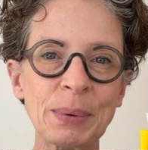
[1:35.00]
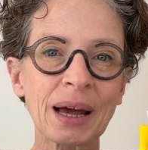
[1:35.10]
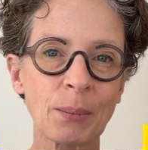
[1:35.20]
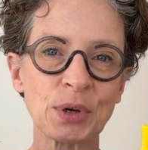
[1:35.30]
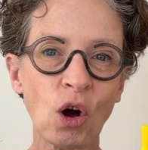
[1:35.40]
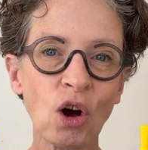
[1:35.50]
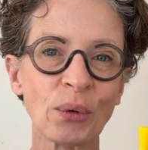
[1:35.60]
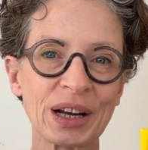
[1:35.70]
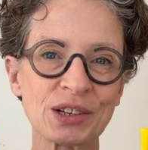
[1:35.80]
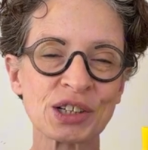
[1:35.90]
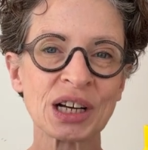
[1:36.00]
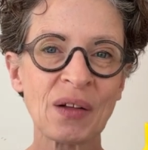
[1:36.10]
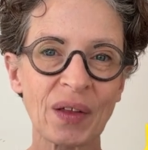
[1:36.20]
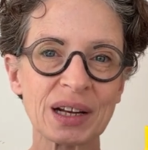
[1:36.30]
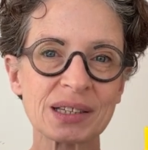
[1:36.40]
become an orange
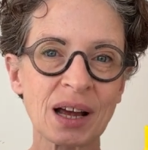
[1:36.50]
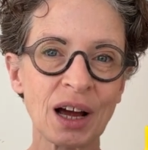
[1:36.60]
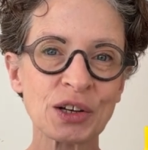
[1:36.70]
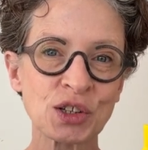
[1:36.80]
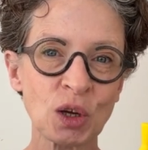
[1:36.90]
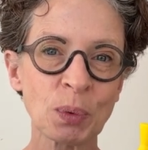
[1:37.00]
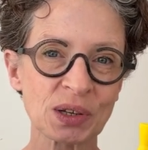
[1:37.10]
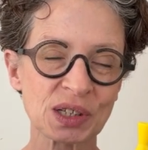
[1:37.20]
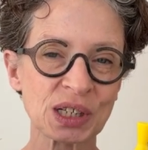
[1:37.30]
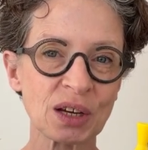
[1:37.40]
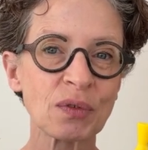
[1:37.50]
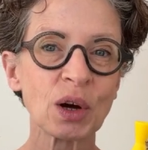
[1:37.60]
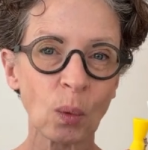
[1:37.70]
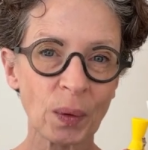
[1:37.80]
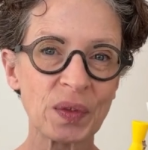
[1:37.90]
that is HER2 positive
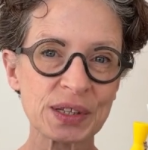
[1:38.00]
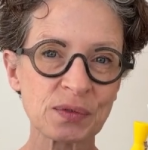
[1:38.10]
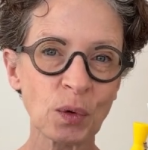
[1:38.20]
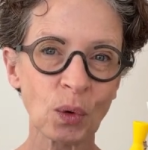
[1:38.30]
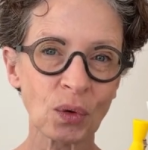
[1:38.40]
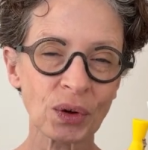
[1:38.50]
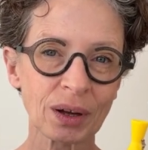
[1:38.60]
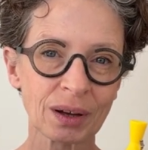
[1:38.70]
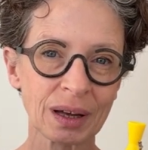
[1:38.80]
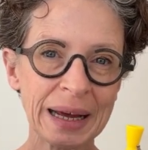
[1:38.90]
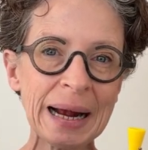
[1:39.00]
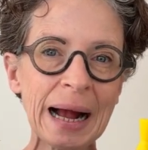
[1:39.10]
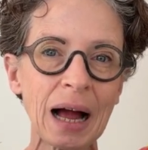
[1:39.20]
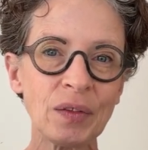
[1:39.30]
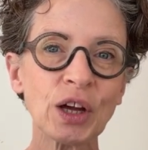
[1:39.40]
with this fork.
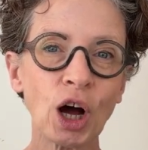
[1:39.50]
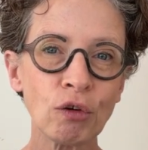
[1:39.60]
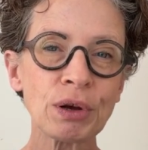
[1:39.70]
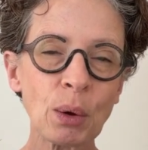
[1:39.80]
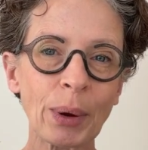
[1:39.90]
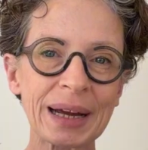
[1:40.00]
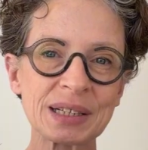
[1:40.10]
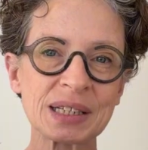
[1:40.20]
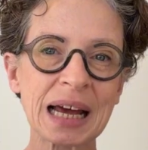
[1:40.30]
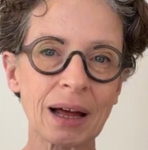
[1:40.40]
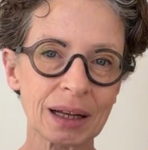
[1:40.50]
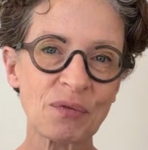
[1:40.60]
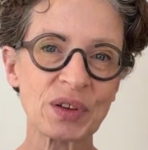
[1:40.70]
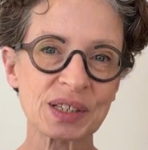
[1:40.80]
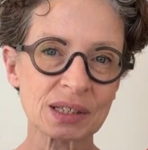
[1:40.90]
And the only way to tell
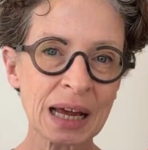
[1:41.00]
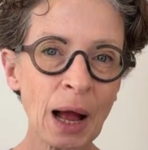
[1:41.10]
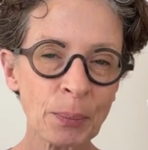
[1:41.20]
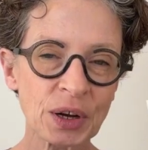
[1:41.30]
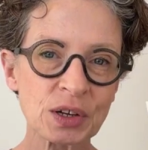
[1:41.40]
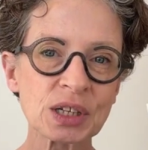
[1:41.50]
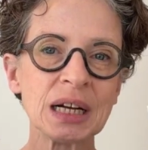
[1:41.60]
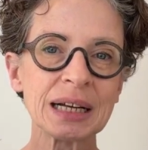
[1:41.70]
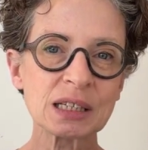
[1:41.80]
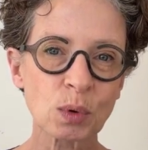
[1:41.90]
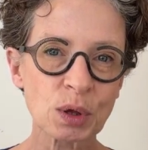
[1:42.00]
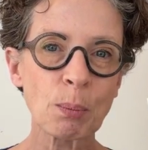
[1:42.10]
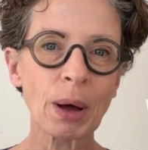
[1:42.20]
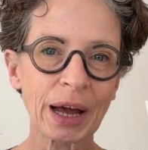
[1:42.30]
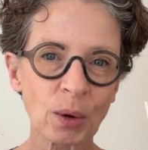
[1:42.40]
if this has happened is with a
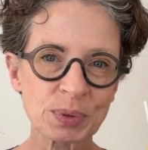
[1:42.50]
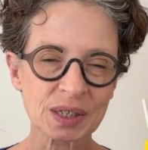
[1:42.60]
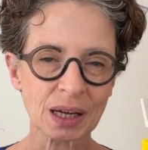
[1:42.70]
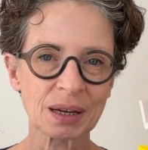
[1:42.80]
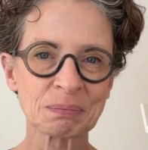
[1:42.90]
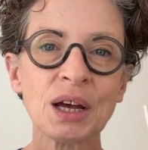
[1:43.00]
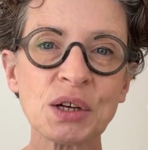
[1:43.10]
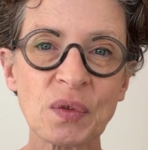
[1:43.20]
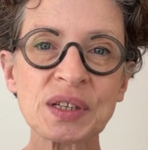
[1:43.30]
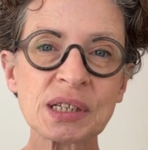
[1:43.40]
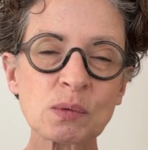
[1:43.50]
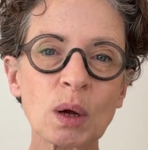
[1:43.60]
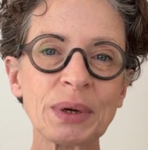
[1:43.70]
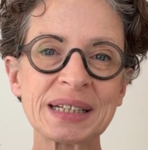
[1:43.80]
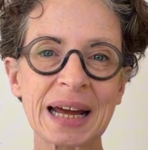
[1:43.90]
biopsy. Now, this is
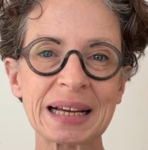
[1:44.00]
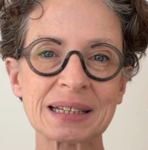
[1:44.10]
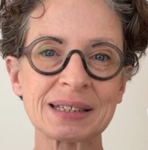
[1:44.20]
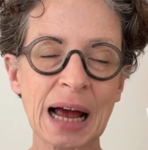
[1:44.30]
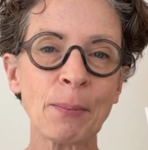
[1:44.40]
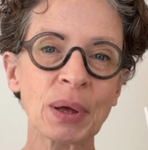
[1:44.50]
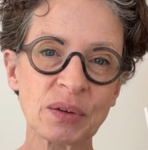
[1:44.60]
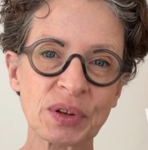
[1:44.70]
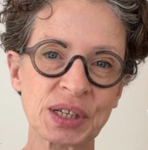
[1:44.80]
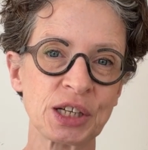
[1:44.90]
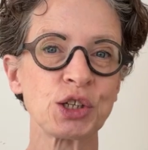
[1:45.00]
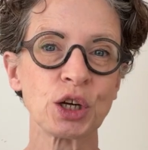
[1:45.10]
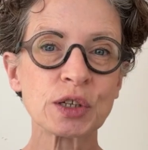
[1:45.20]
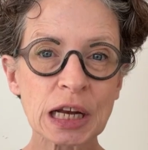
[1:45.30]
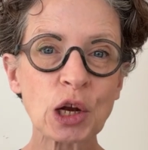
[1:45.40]
when we take a sample of the
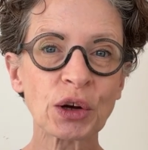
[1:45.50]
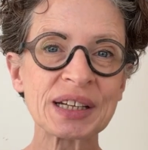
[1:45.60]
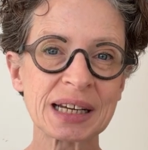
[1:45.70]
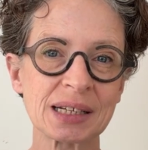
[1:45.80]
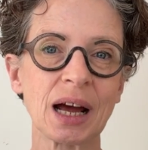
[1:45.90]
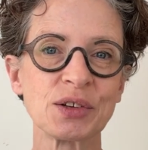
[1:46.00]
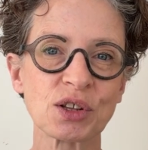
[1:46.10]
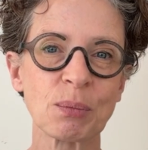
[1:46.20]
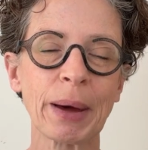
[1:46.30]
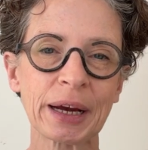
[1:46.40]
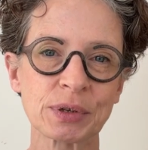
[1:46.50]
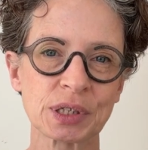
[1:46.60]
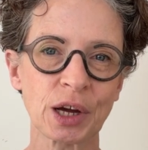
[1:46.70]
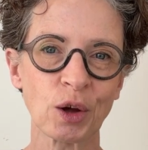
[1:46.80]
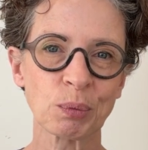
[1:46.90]
tissue to look at it under the microscope.